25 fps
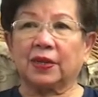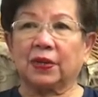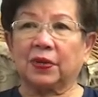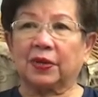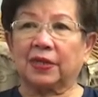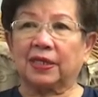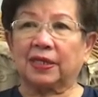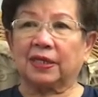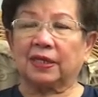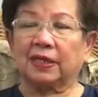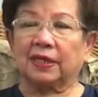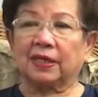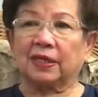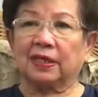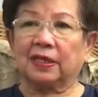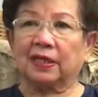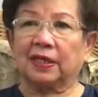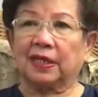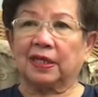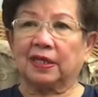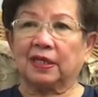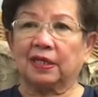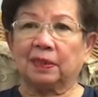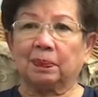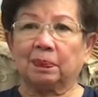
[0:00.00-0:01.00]
the
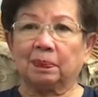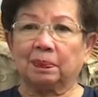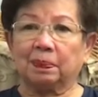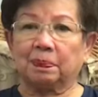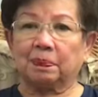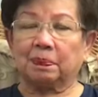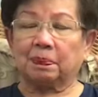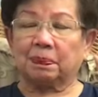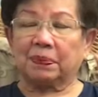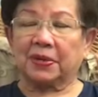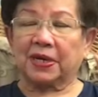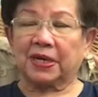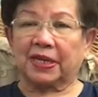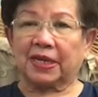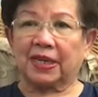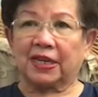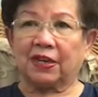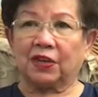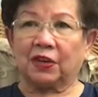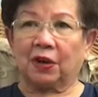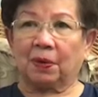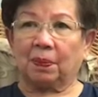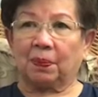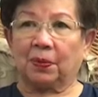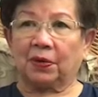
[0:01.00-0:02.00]
needle
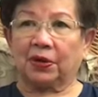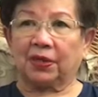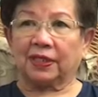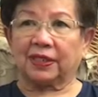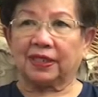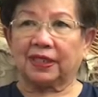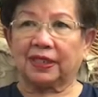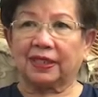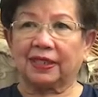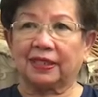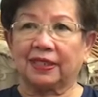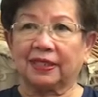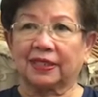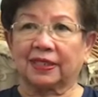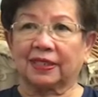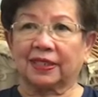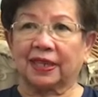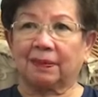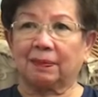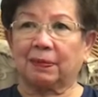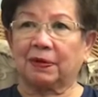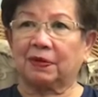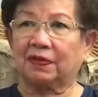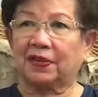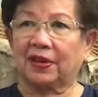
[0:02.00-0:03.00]
pricking your body
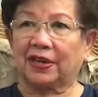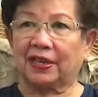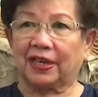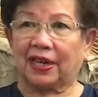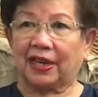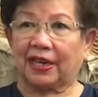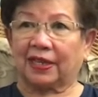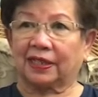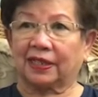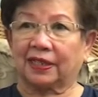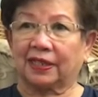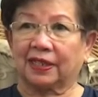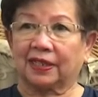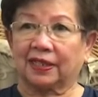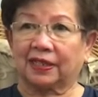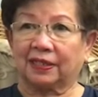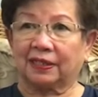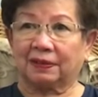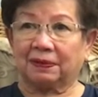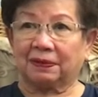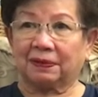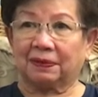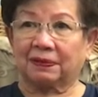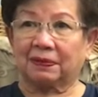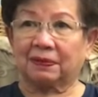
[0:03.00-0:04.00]
can be very
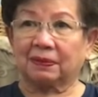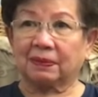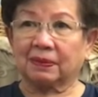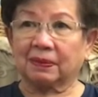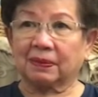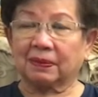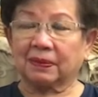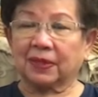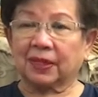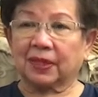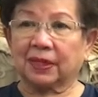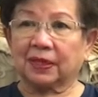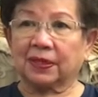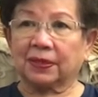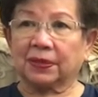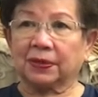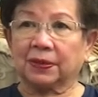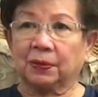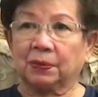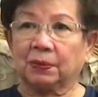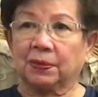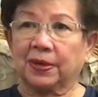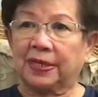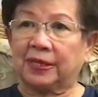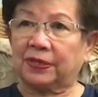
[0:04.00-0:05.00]
addictive.
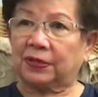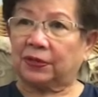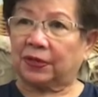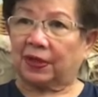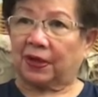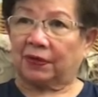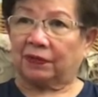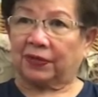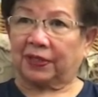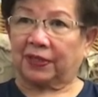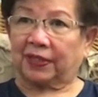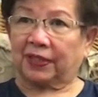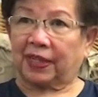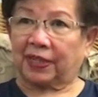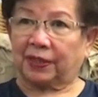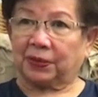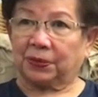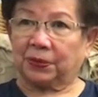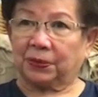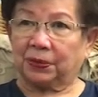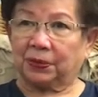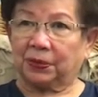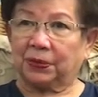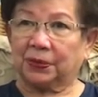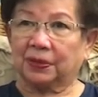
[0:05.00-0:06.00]
So once you have a
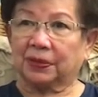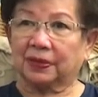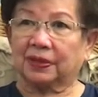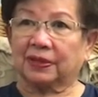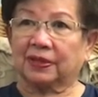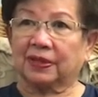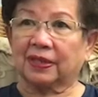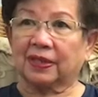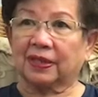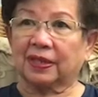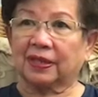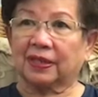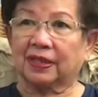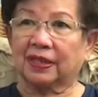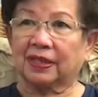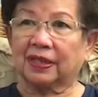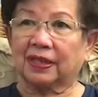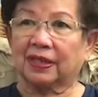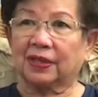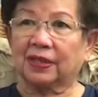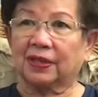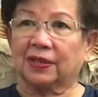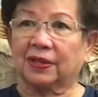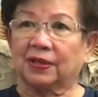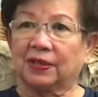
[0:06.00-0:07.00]
tattoo,
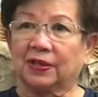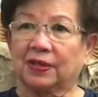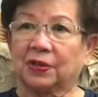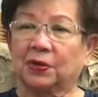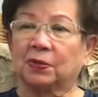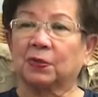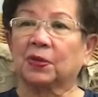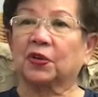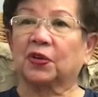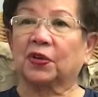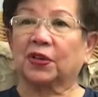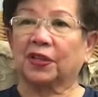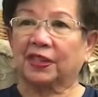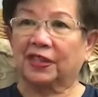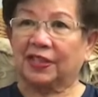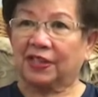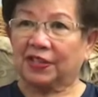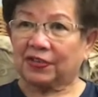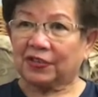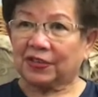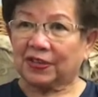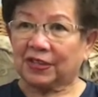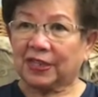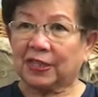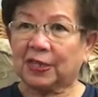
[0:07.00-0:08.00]
you will
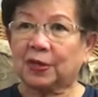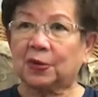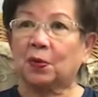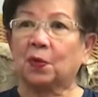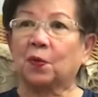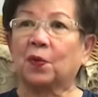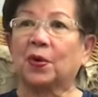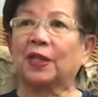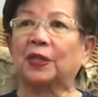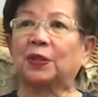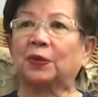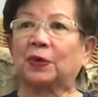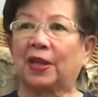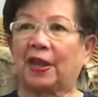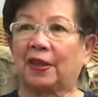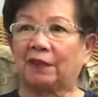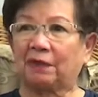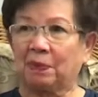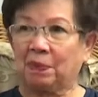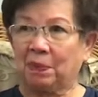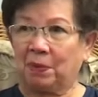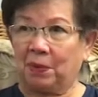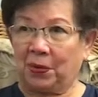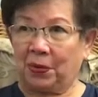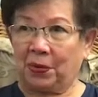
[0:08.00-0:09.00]
continually want to
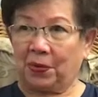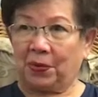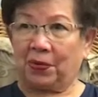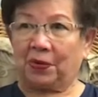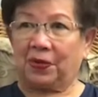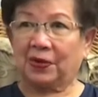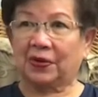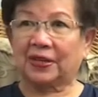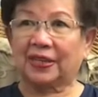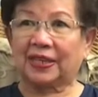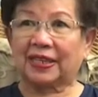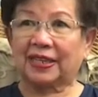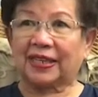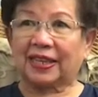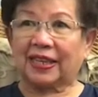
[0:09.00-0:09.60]
have more.